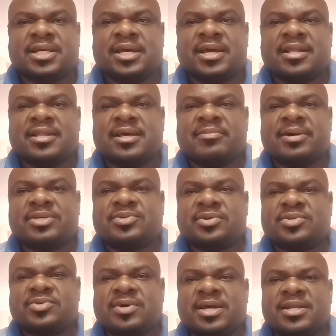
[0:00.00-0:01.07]
And they must
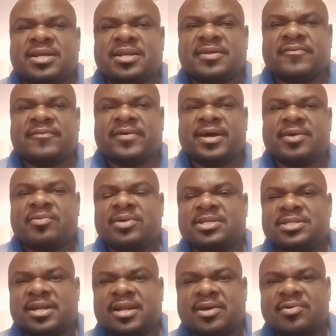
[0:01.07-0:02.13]
also identify
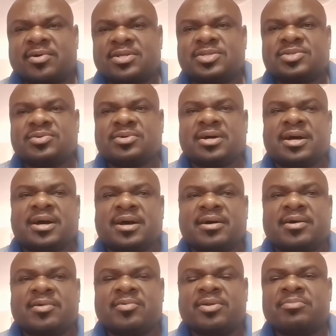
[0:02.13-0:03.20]
which records
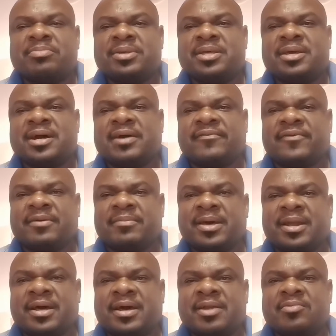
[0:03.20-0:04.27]
will be
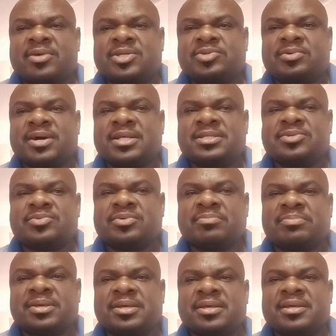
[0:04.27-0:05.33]
ephemeral, which ones will
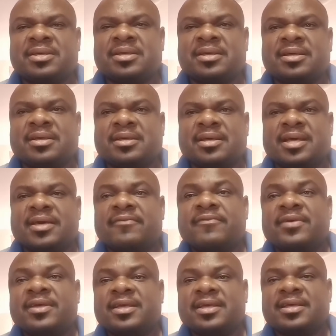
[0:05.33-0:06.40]
be
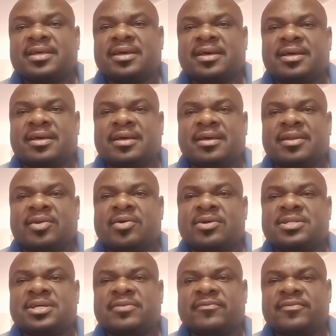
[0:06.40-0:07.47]
having a
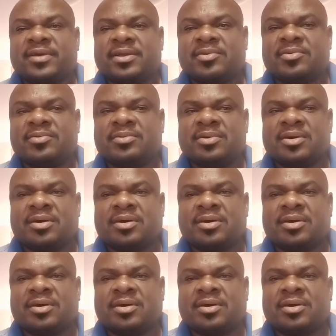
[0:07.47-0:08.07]
long-term value,